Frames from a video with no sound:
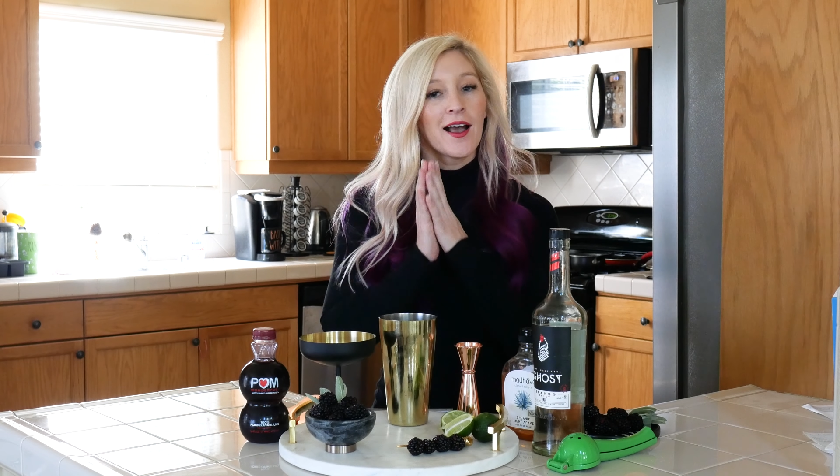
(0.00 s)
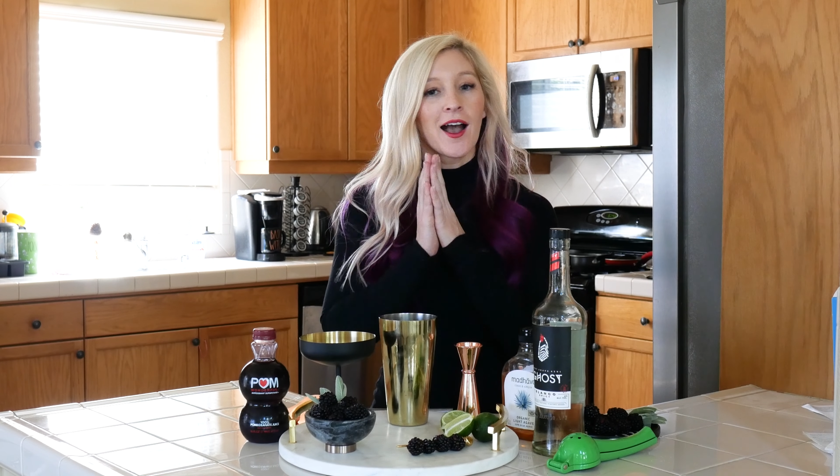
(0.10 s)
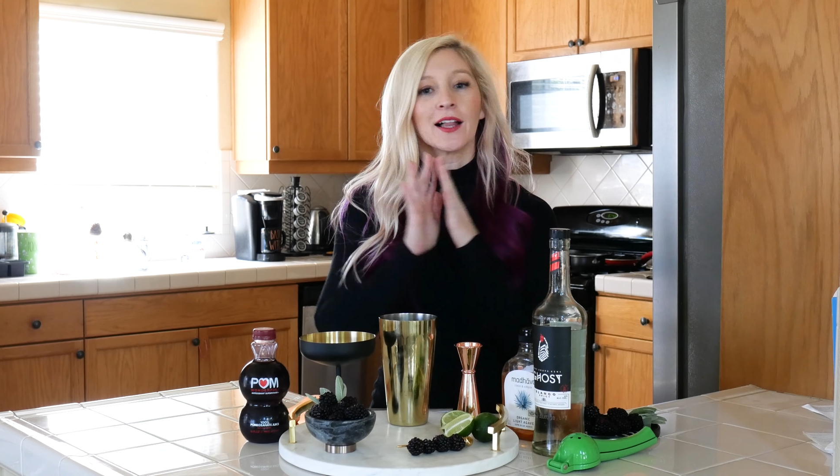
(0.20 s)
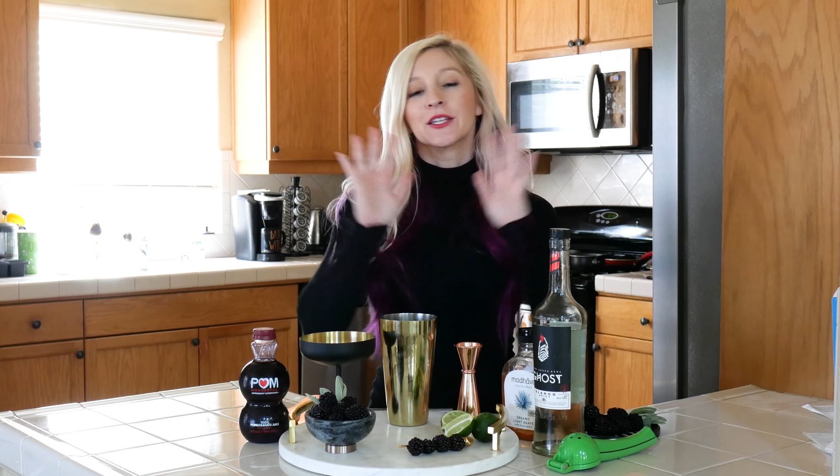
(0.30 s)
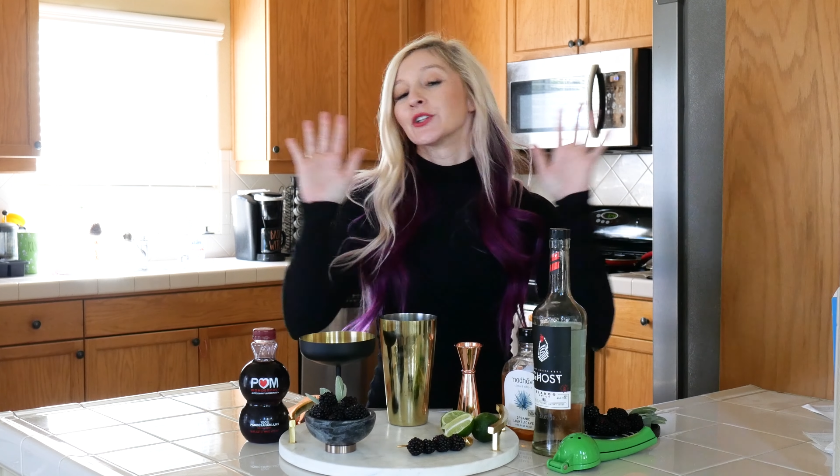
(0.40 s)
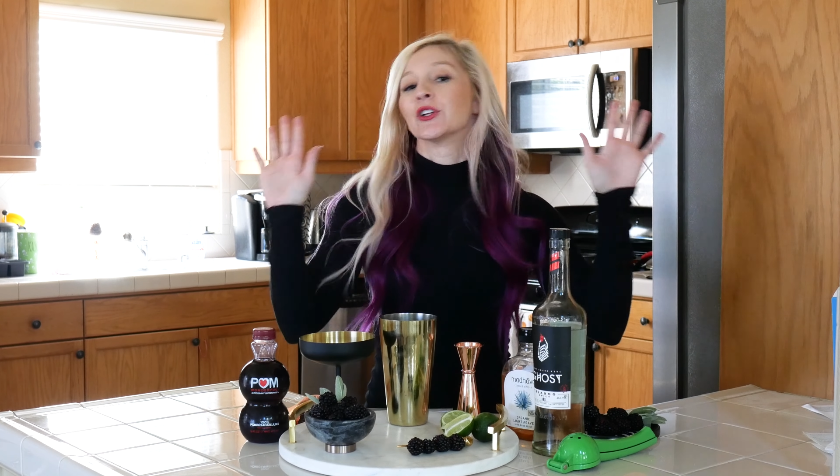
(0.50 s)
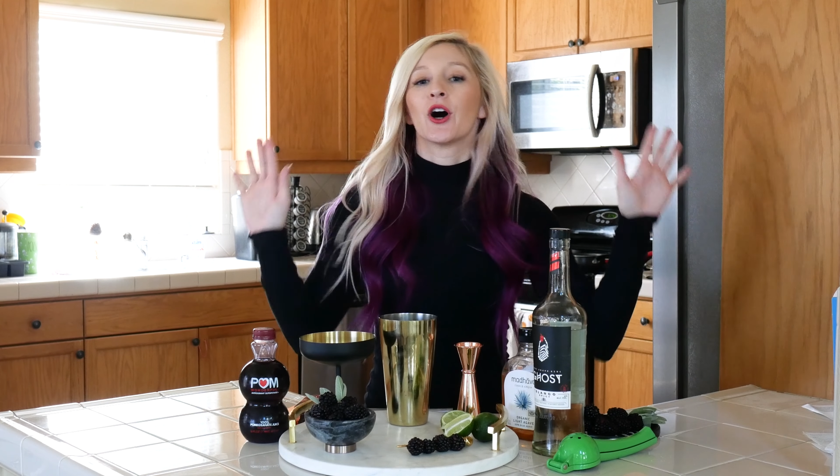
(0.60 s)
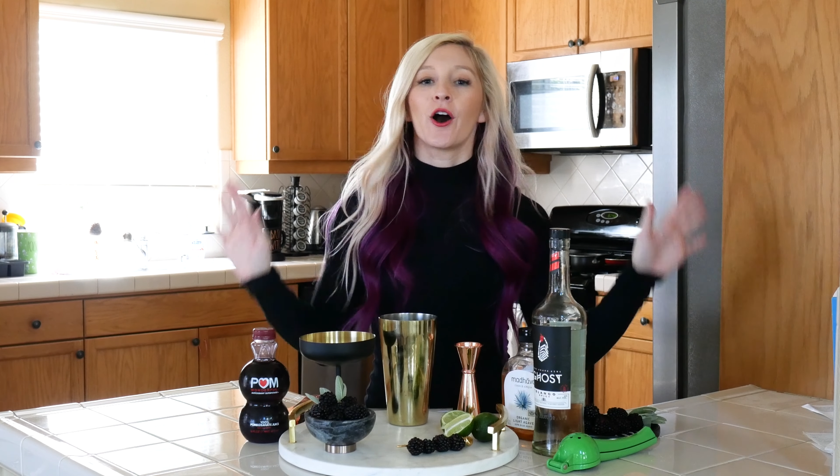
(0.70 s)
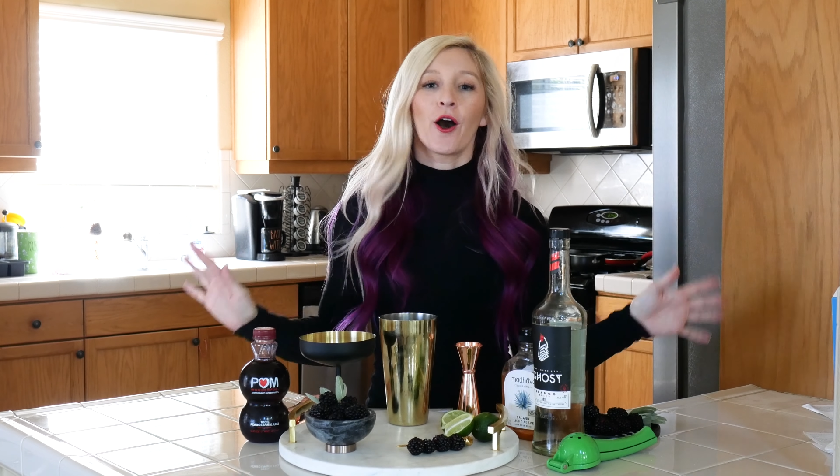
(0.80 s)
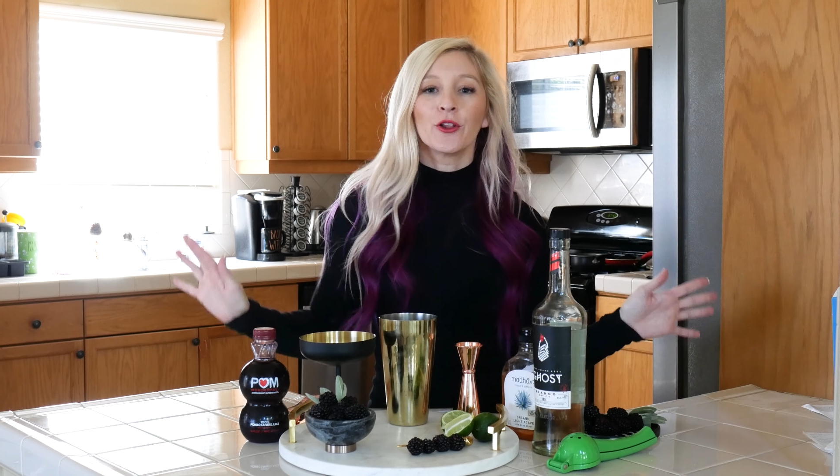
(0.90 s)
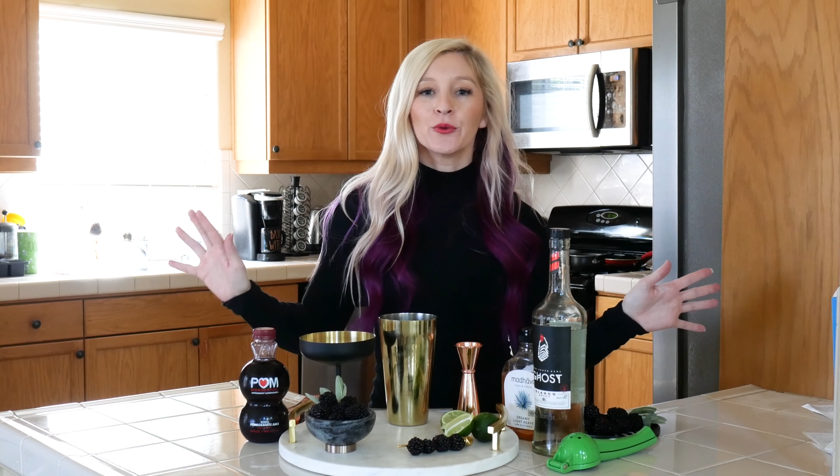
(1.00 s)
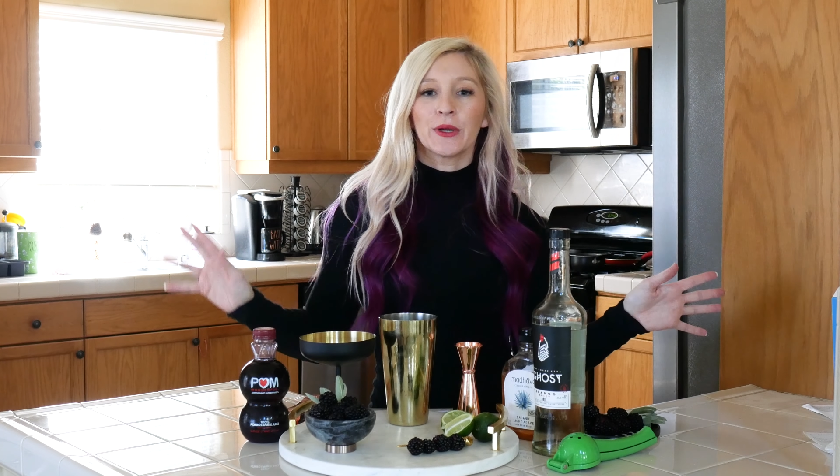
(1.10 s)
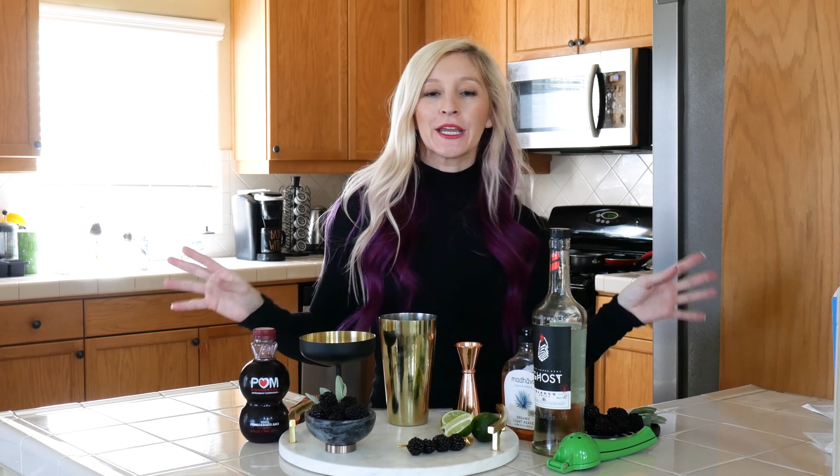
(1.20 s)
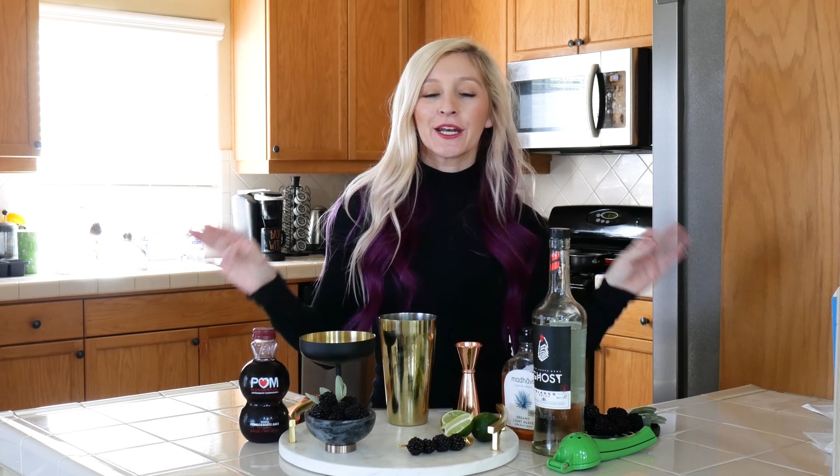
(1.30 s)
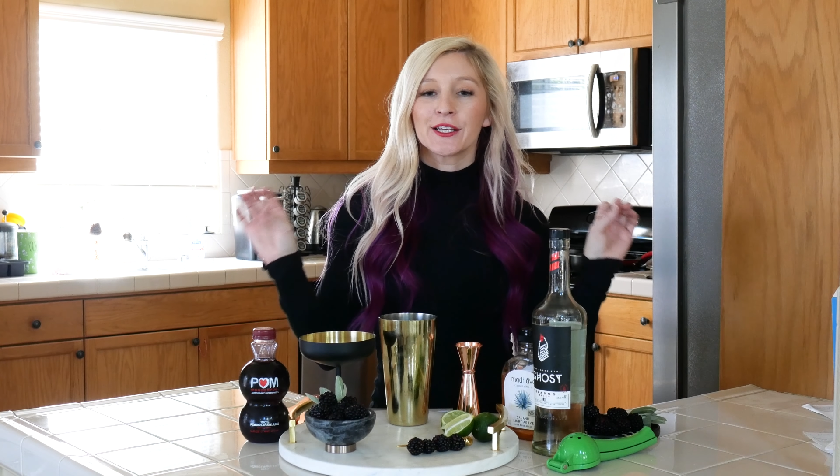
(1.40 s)
a little
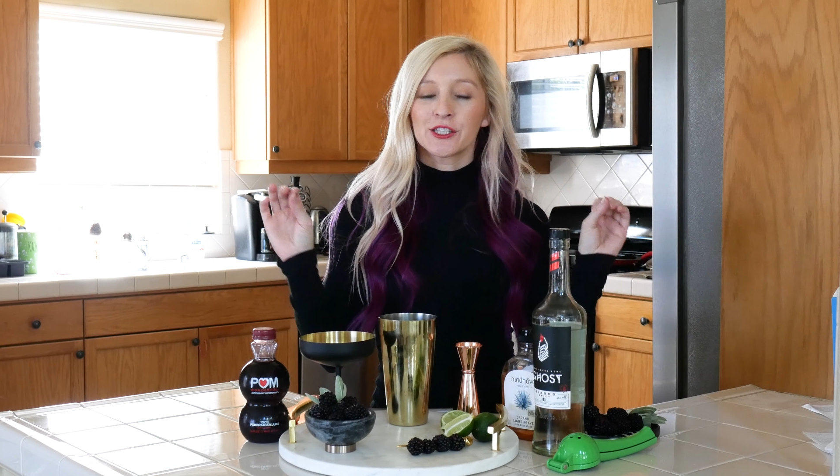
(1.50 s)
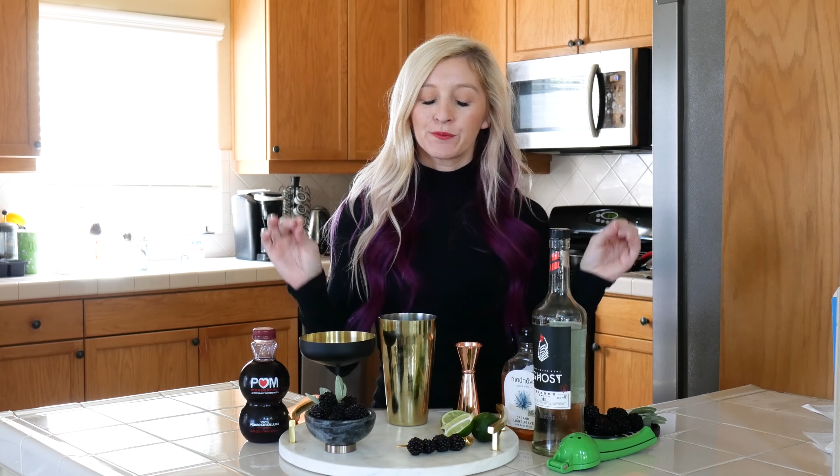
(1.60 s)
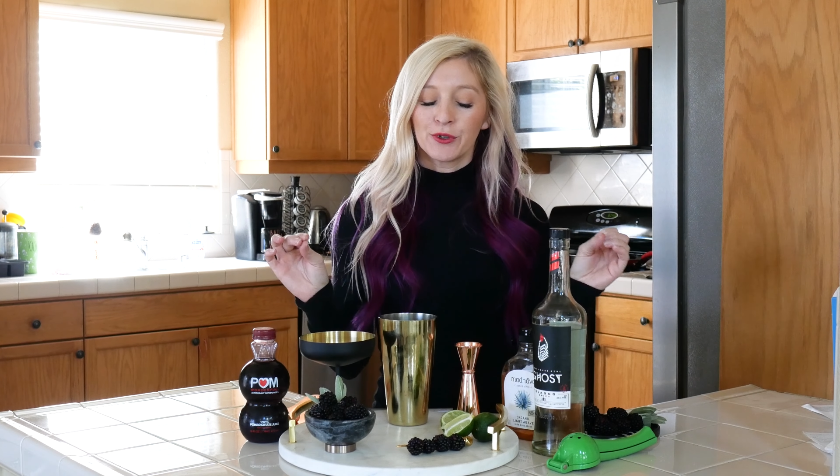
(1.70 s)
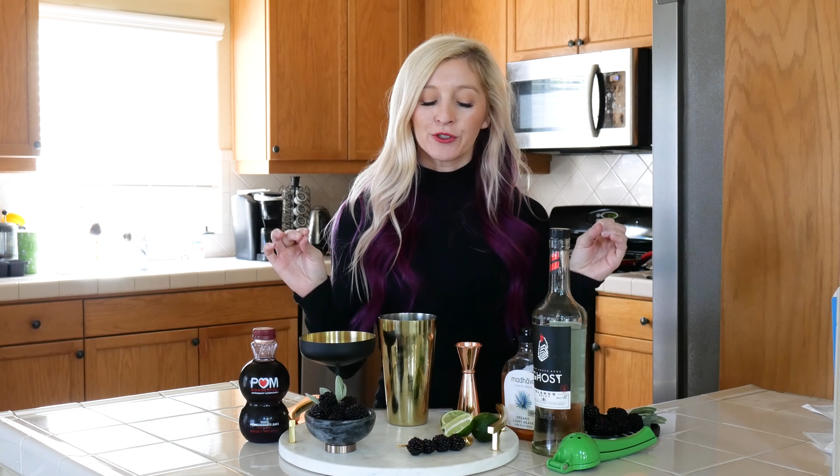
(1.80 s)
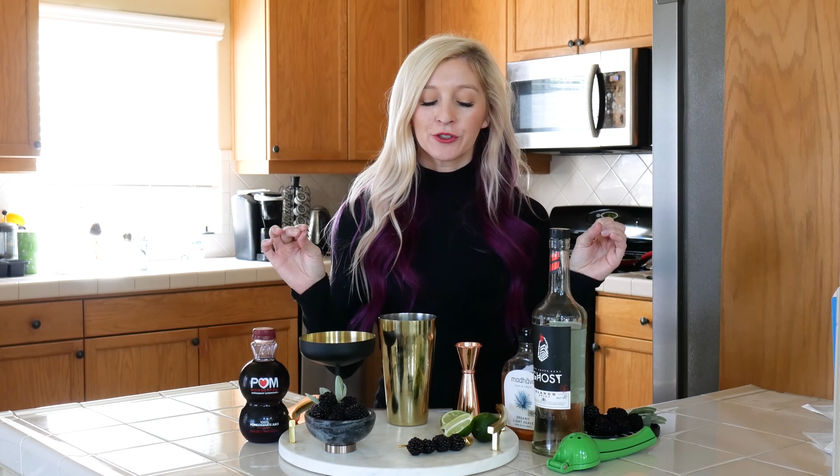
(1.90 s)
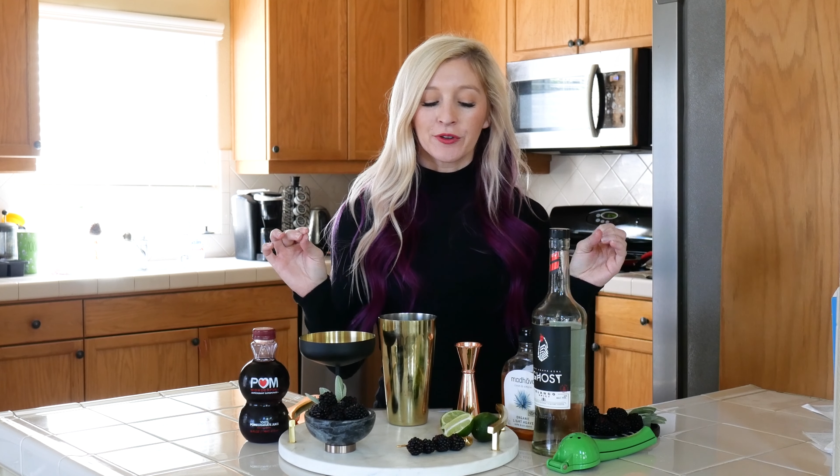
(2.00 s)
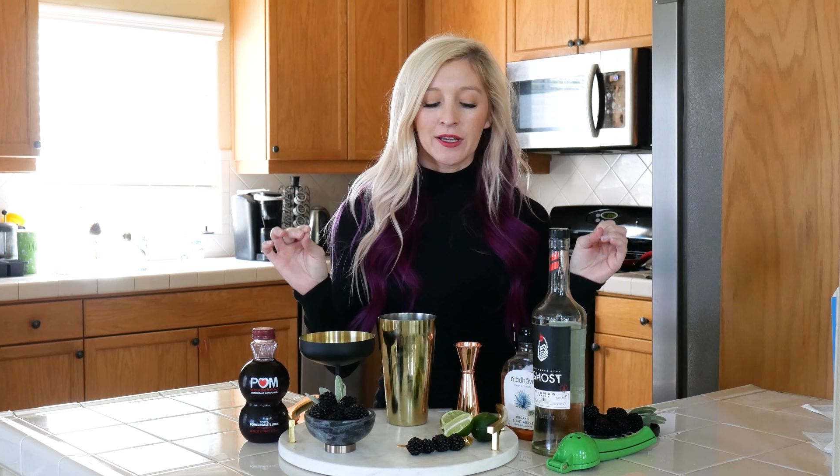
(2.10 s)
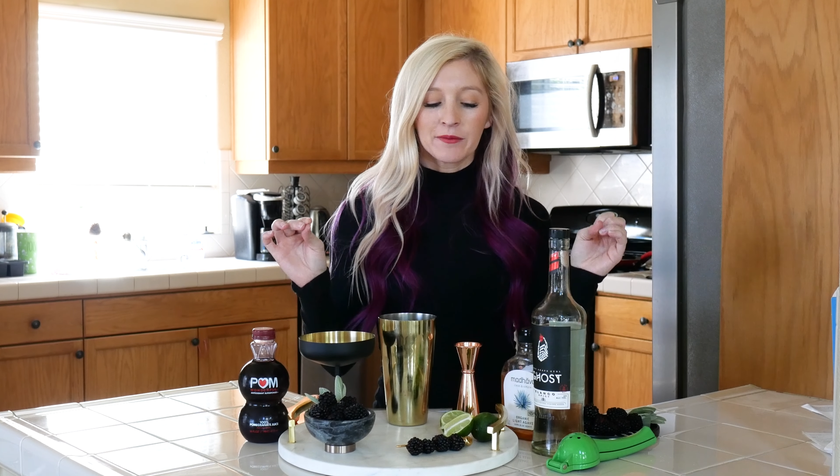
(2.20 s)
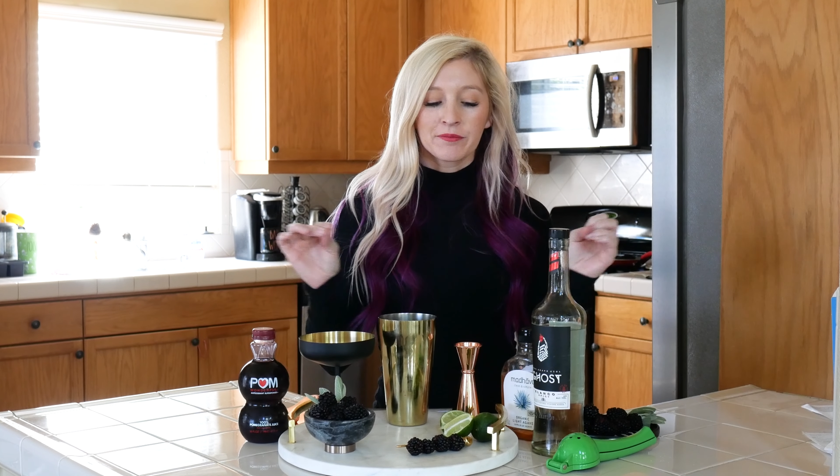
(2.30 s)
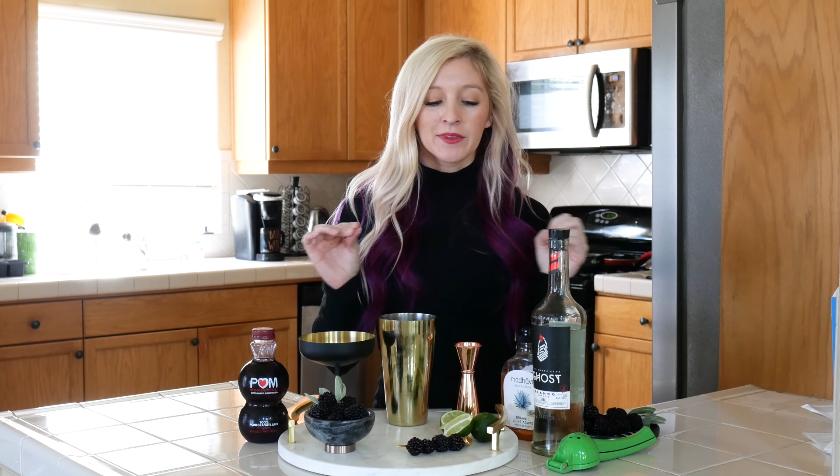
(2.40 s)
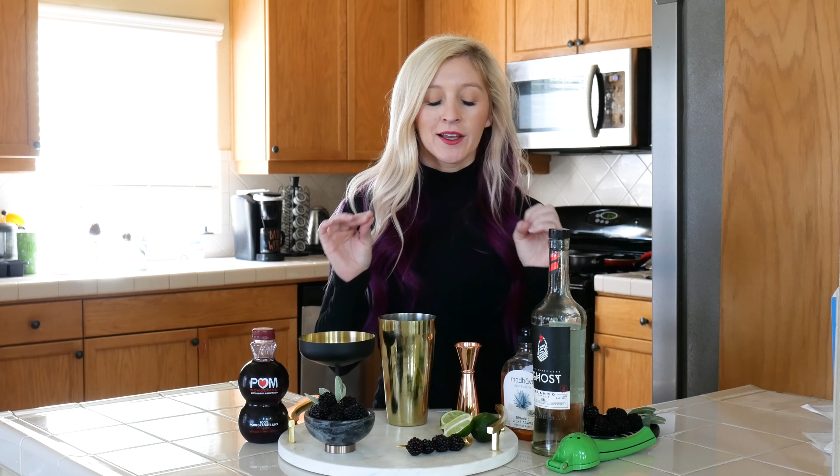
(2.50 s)
Halloween spook to it.